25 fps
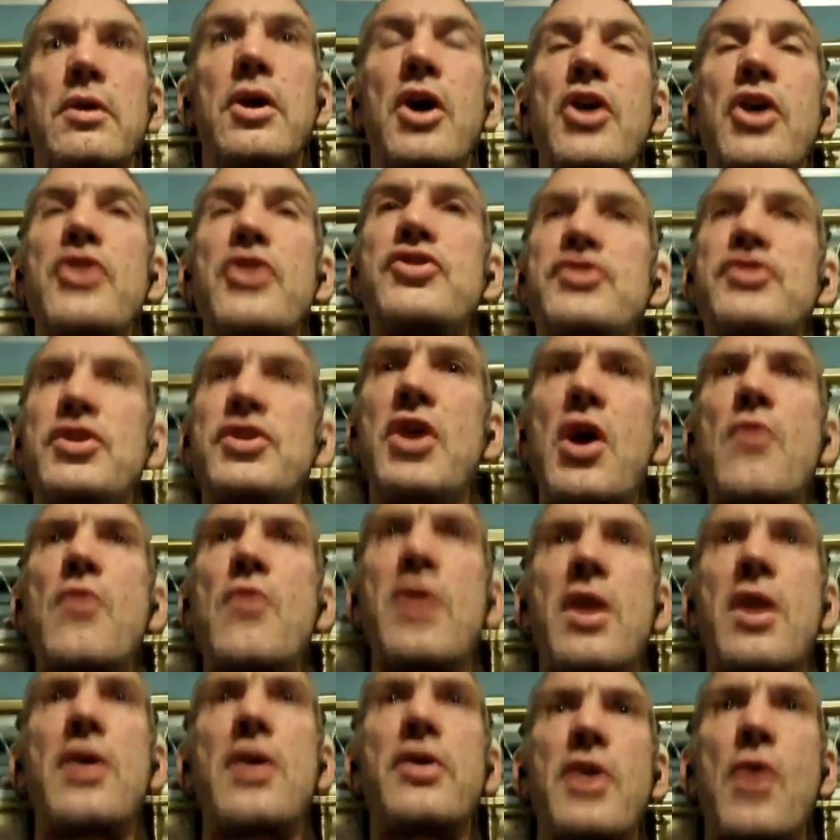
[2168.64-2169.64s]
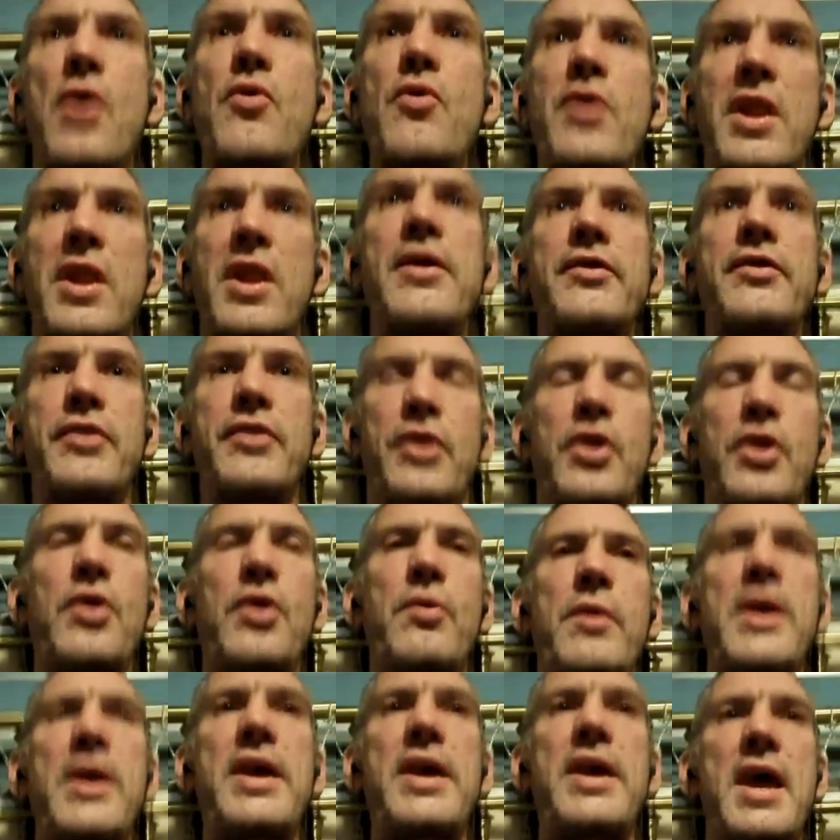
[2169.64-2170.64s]
used to go to London at the
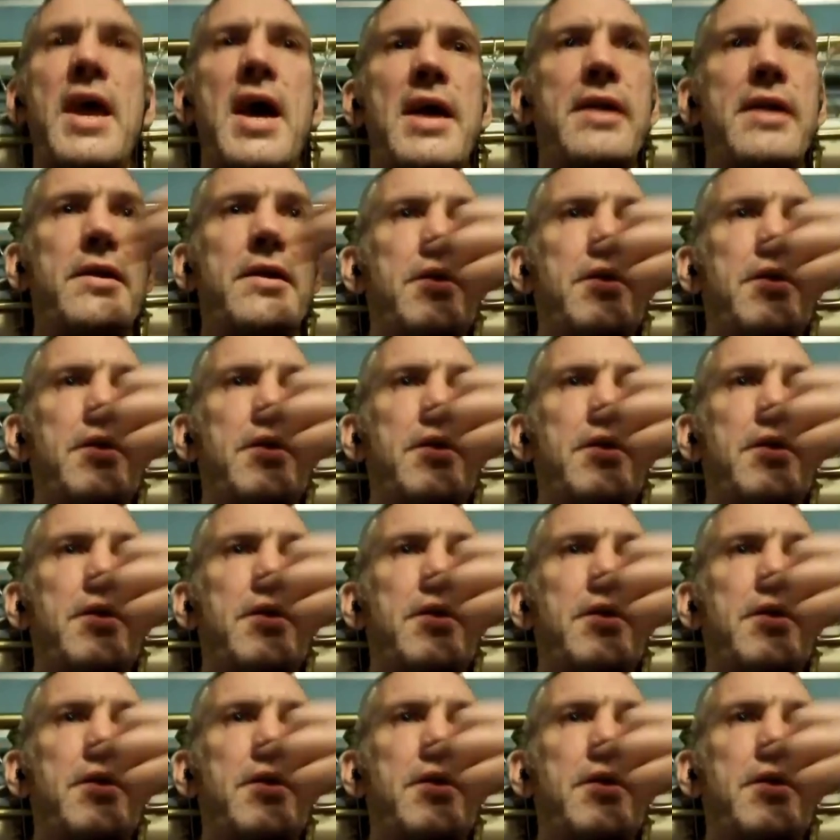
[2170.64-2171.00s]
weekend.